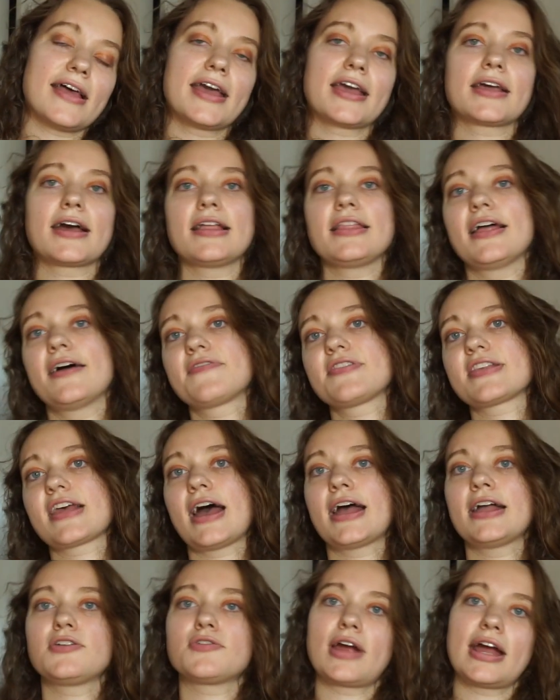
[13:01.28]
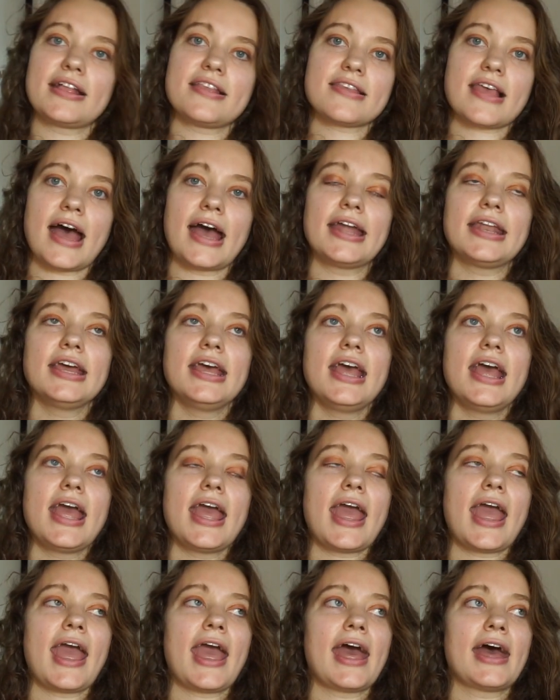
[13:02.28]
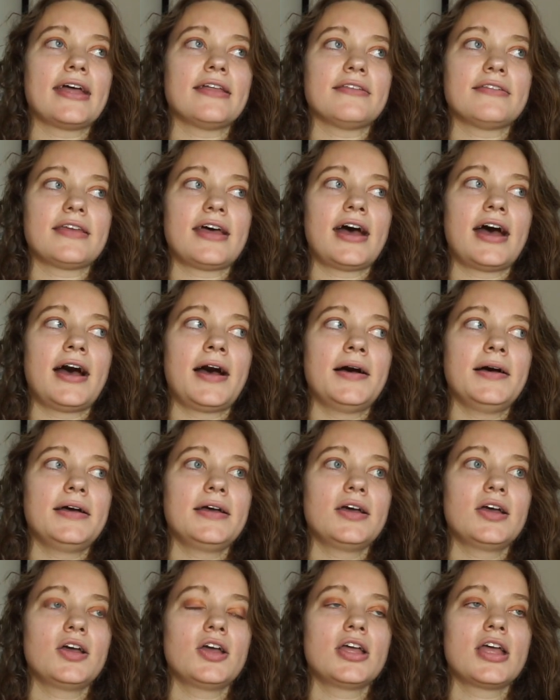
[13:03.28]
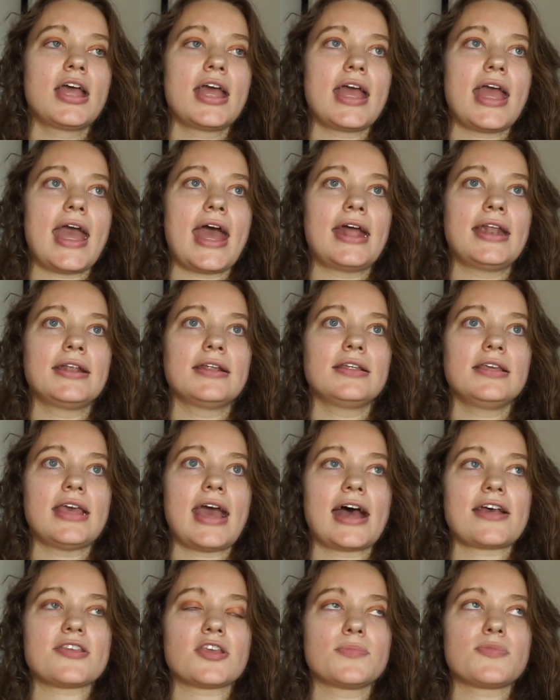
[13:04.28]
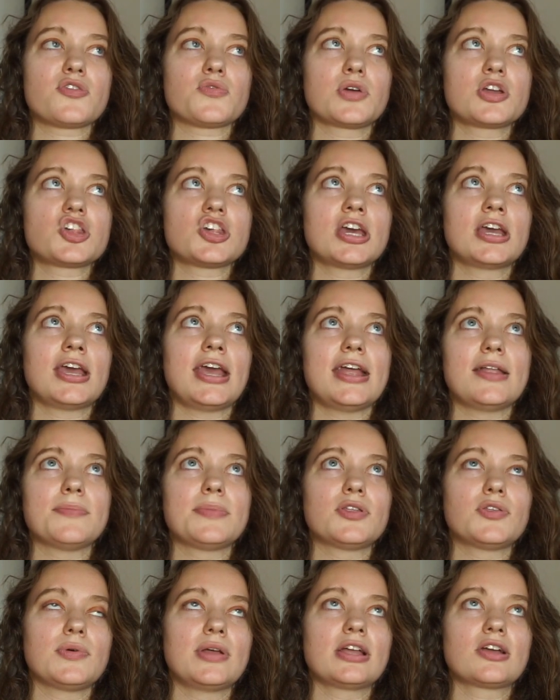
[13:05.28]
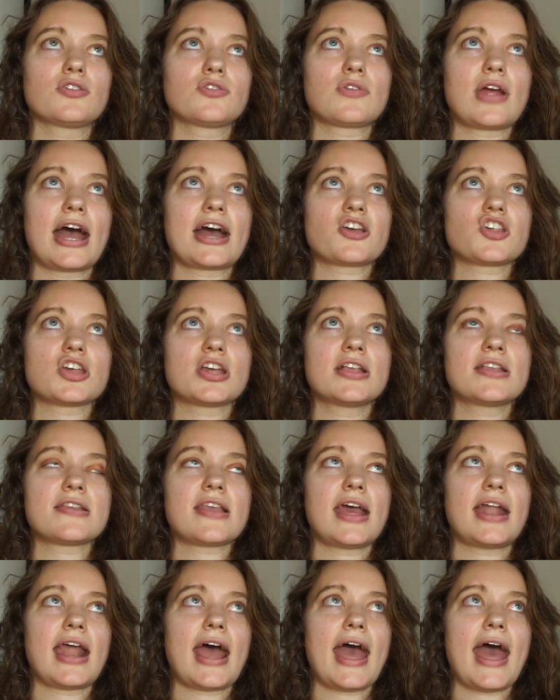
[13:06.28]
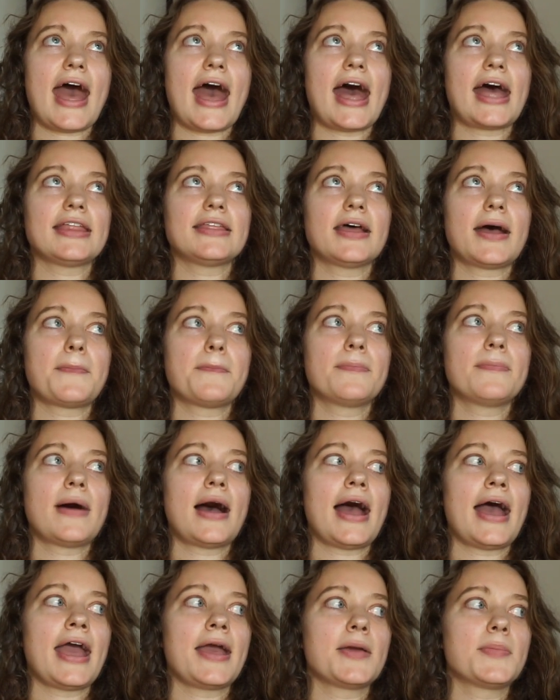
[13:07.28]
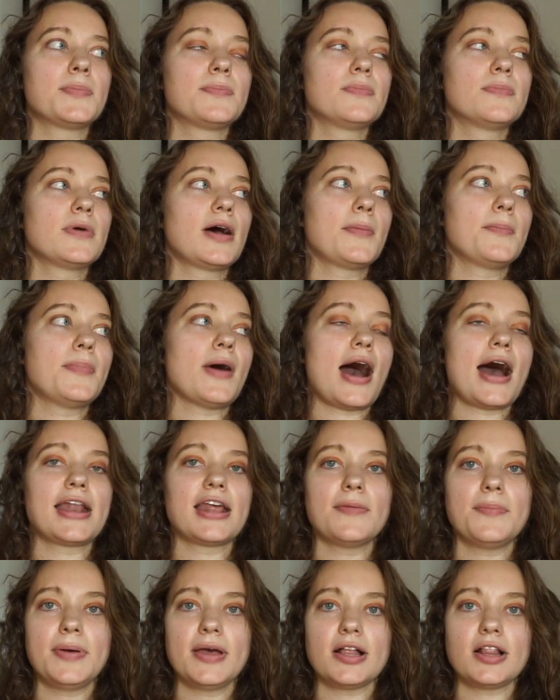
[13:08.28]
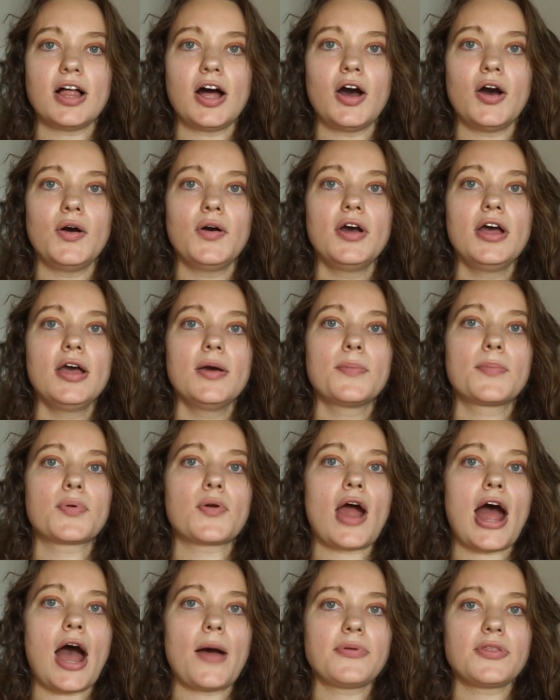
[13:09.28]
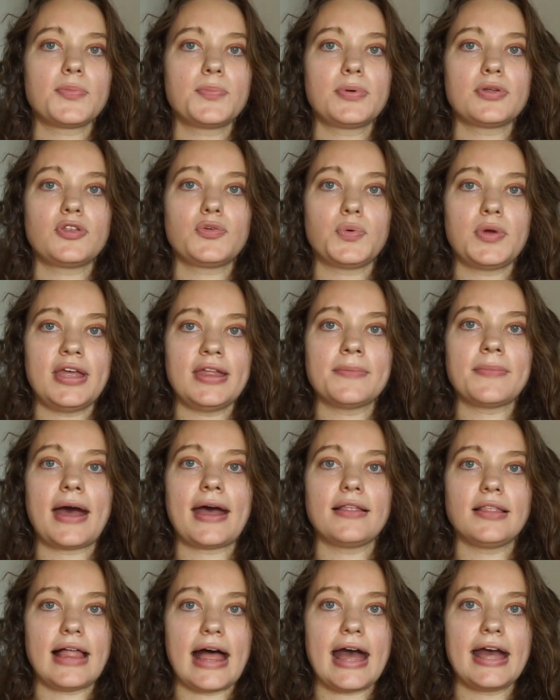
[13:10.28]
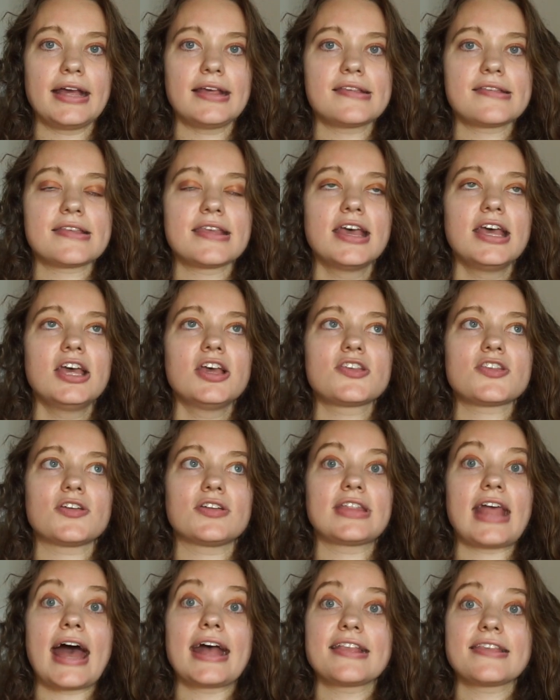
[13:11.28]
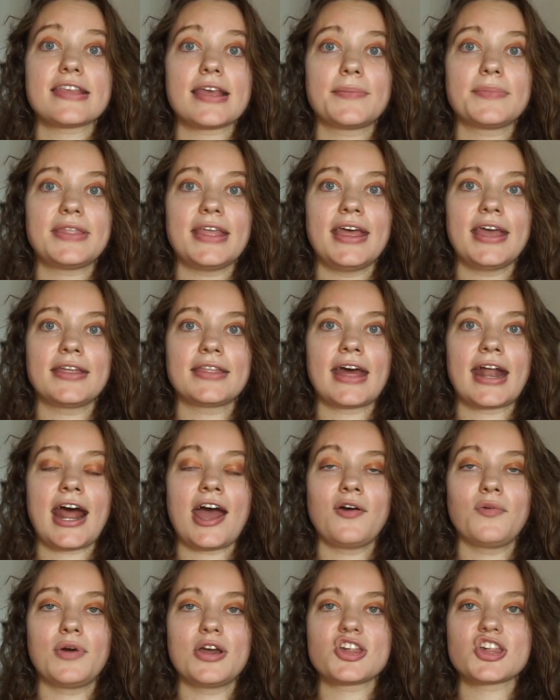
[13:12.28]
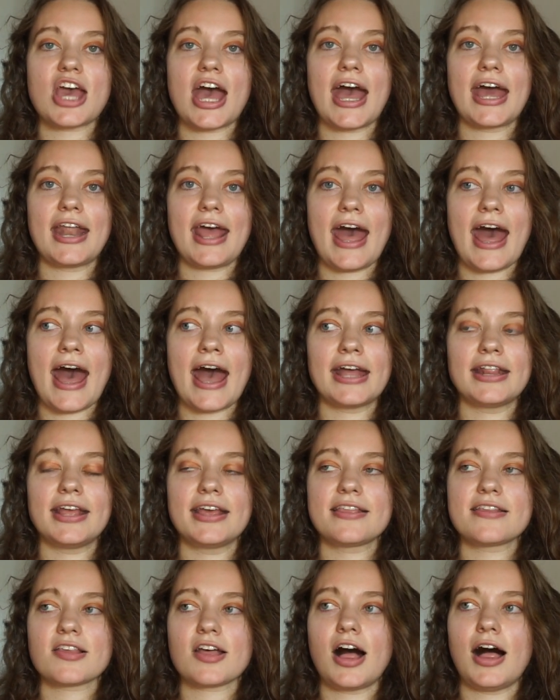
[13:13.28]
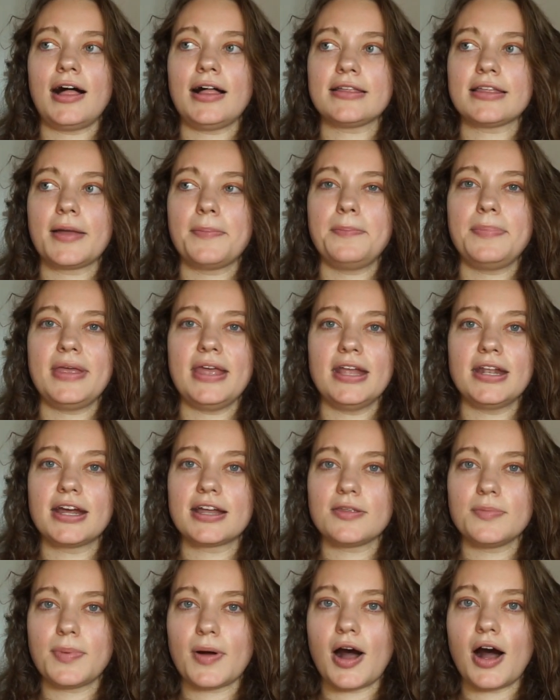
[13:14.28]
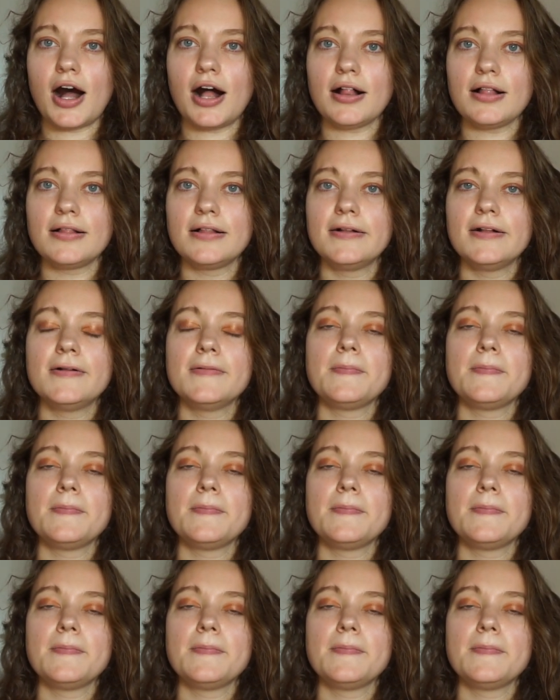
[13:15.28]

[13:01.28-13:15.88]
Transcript: like left side, right side, and yes, I'm switching in between contractions, and I had my body pillow propped between my legs. So that's something that I wish I had. It's called a peanut ball.